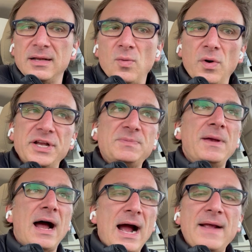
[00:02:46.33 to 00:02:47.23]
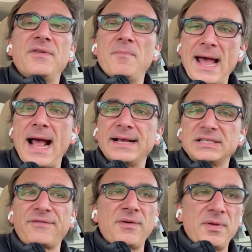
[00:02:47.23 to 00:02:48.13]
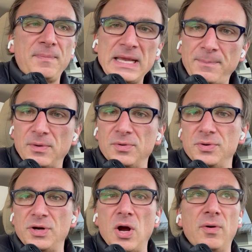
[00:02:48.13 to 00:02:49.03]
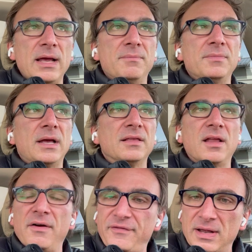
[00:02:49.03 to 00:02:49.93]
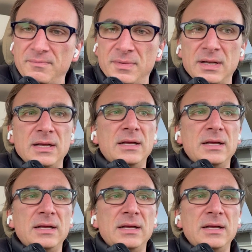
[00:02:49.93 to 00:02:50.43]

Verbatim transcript: what is behind the mask from the people who know him and love him,